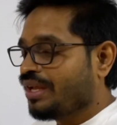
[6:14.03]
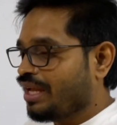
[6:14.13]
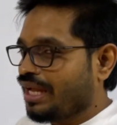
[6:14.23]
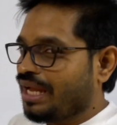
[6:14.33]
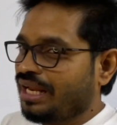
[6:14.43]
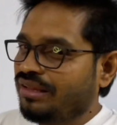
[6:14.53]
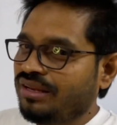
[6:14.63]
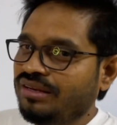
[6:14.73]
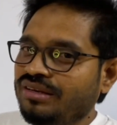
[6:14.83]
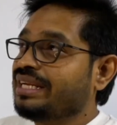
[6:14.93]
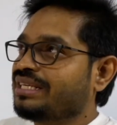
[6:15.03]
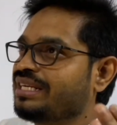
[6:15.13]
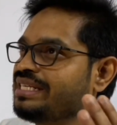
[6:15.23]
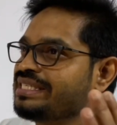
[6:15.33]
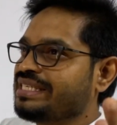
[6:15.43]
and then later
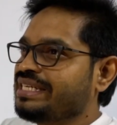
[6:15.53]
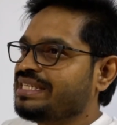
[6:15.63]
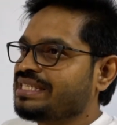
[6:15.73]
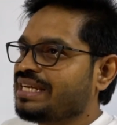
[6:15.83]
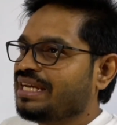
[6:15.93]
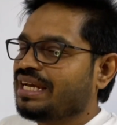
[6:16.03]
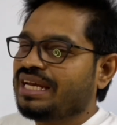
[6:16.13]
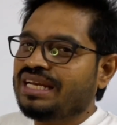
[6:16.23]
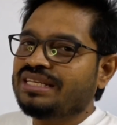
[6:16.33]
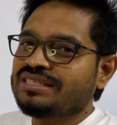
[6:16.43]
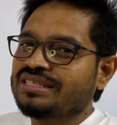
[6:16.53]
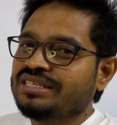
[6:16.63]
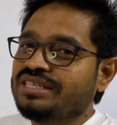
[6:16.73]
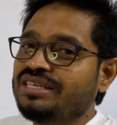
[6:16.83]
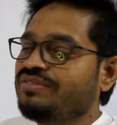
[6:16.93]
he sees in the
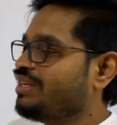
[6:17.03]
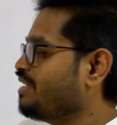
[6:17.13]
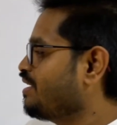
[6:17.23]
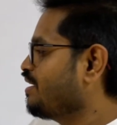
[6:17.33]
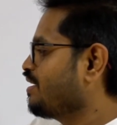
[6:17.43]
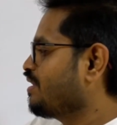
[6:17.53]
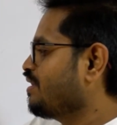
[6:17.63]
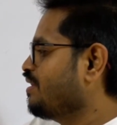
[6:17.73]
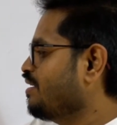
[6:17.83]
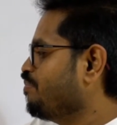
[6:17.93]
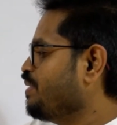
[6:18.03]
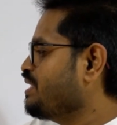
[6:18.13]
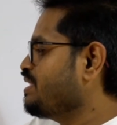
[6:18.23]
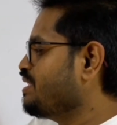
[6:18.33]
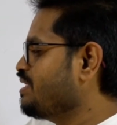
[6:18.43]
TV the
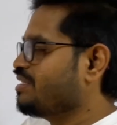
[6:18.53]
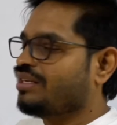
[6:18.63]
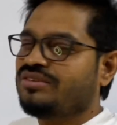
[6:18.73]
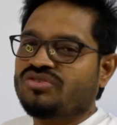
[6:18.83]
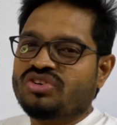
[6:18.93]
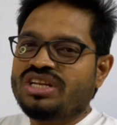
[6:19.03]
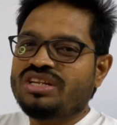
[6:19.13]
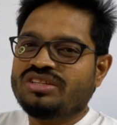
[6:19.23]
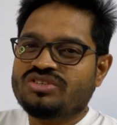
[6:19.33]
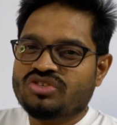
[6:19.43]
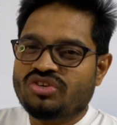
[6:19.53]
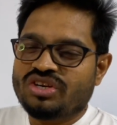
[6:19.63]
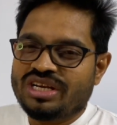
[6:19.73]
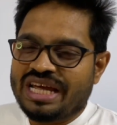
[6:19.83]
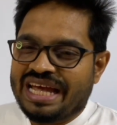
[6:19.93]
PT teacher training the
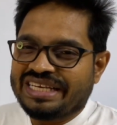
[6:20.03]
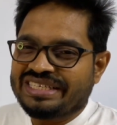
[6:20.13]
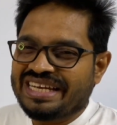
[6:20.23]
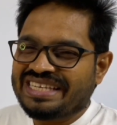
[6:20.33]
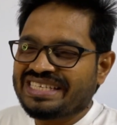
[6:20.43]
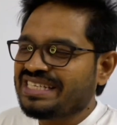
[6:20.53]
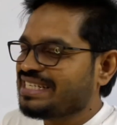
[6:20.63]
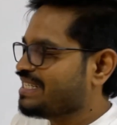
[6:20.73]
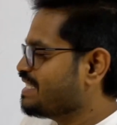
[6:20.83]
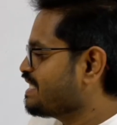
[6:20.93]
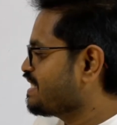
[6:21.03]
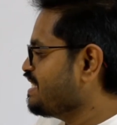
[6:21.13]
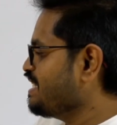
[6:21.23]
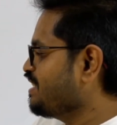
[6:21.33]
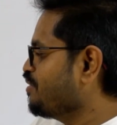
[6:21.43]
children and just
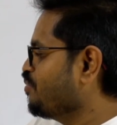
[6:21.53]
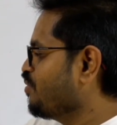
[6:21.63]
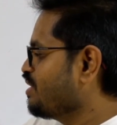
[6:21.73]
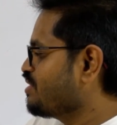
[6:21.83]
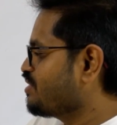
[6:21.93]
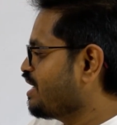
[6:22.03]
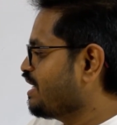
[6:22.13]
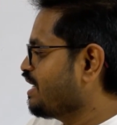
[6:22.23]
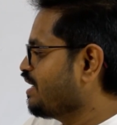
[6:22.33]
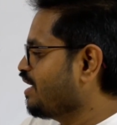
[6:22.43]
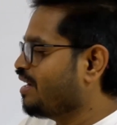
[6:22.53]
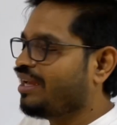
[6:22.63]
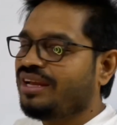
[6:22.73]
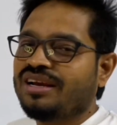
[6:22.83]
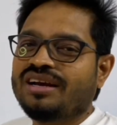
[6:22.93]
seeing them standing
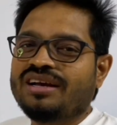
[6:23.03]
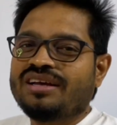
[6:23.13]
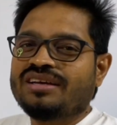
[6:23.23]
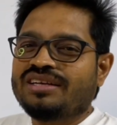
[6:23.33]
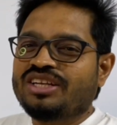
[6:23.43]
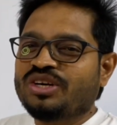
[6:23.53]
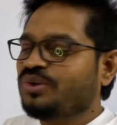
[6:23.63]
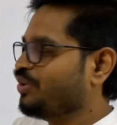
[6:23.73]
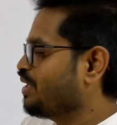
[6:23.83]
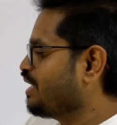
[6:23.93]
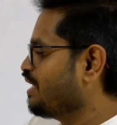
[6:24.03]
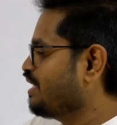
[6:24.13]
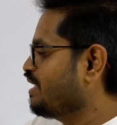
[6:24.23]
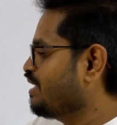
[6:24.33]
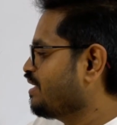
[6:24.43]
like in
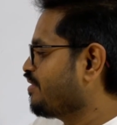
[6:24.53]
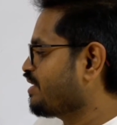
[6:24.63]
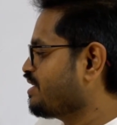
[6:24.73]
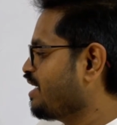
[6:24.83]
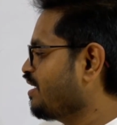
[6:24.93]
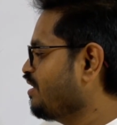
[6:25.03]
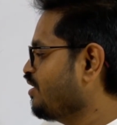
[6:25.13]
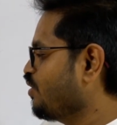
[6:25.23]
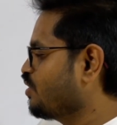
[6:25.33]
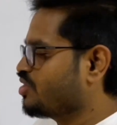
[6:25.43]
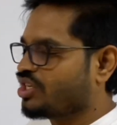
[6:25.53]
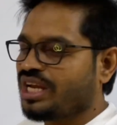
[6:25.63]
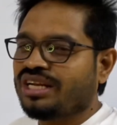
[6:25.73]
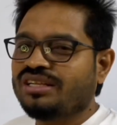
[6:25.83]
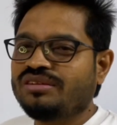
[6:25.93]
the rectangle or
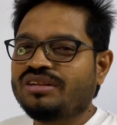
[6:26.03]
triangle,